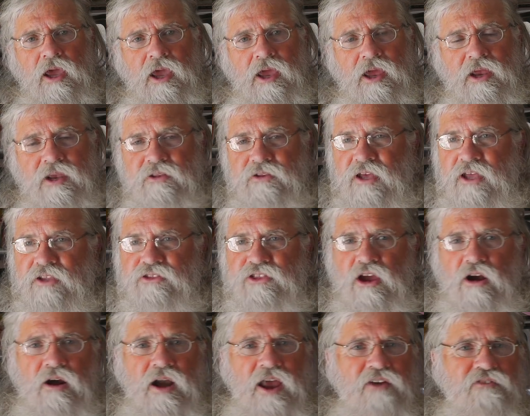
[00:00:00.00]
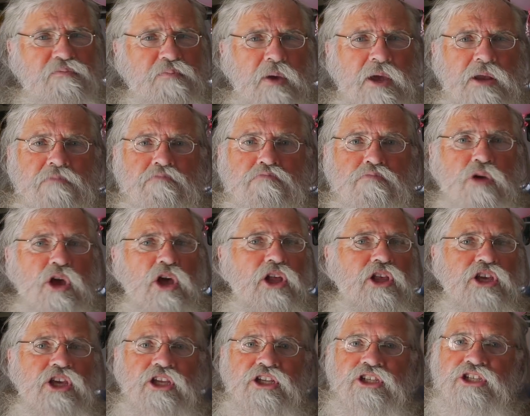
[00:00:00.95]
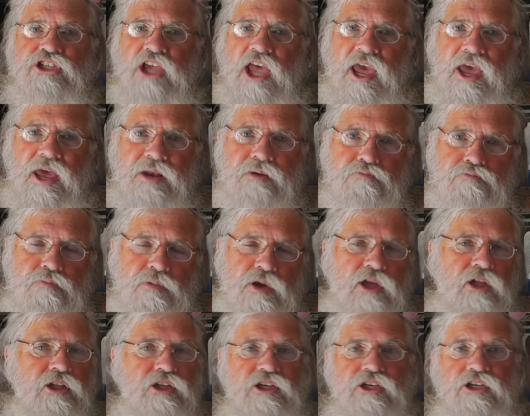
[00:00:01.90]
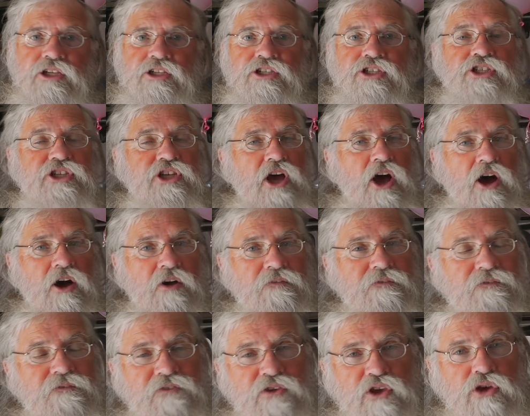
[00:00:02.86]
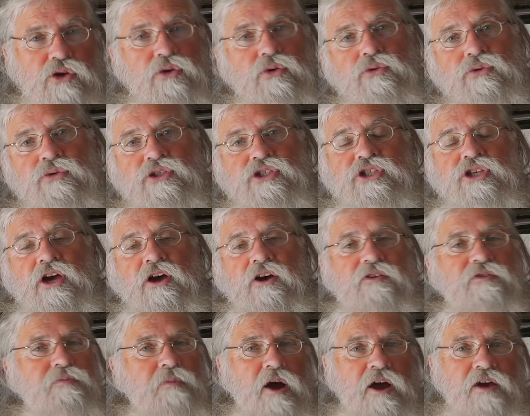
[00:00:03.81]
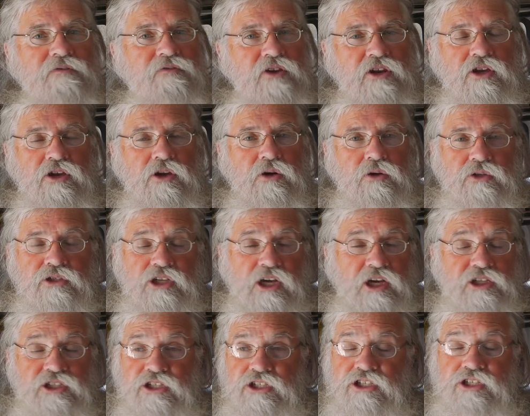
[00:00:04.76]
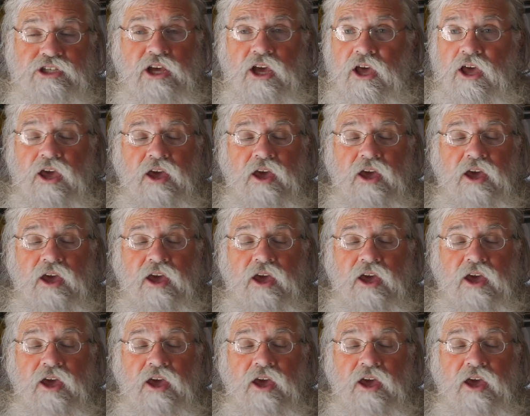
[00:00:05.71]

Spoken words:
and that there have been millions and millions of views of my videos.